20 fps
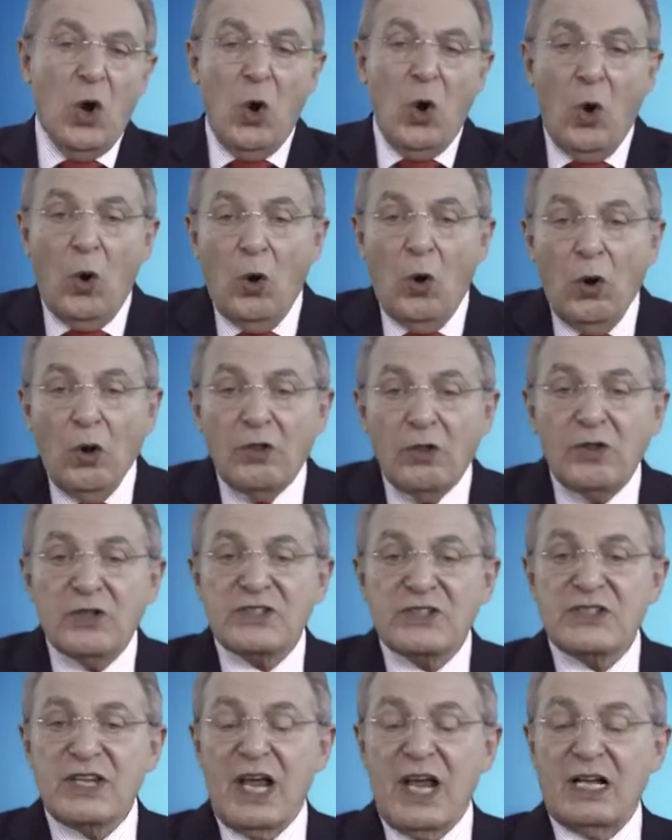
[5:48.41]
all the
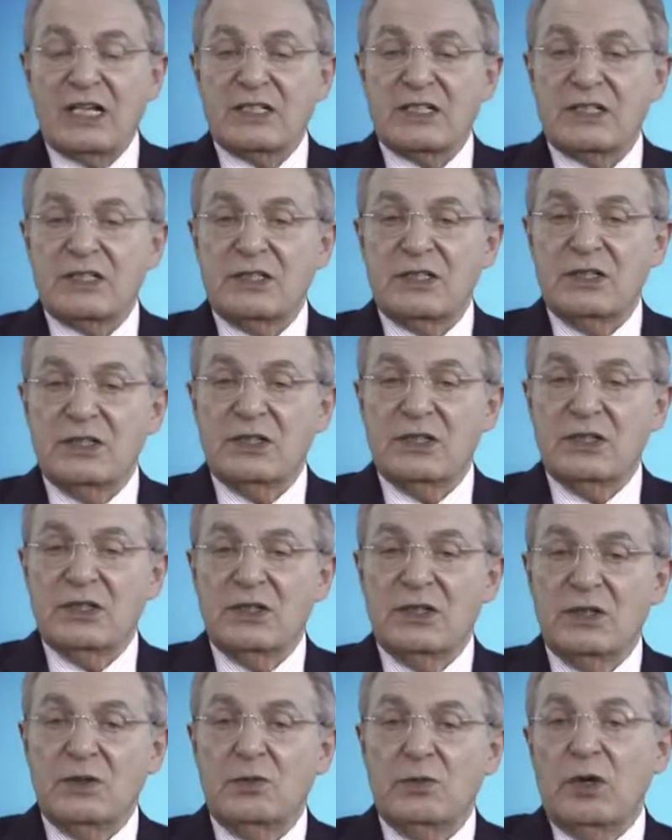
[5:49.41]
cells
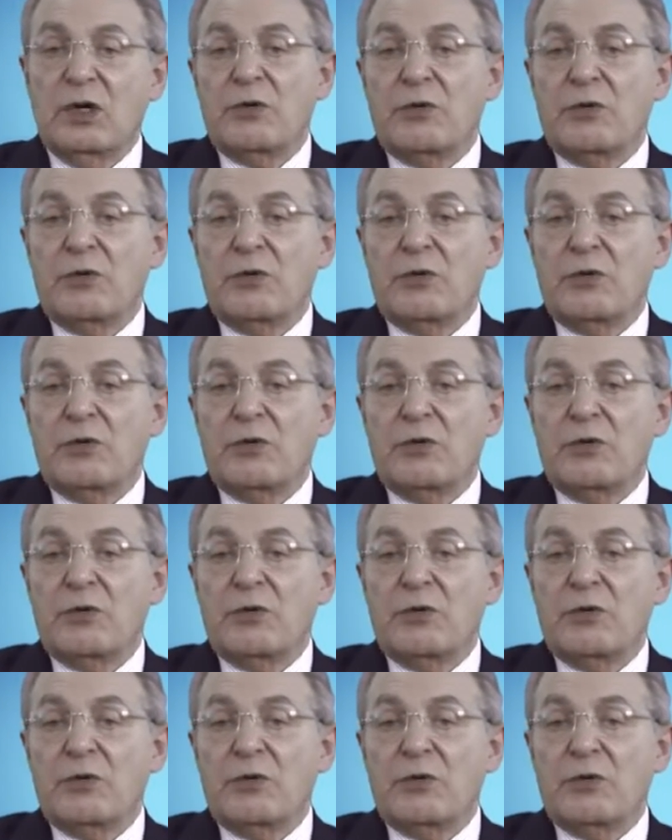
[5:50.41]
will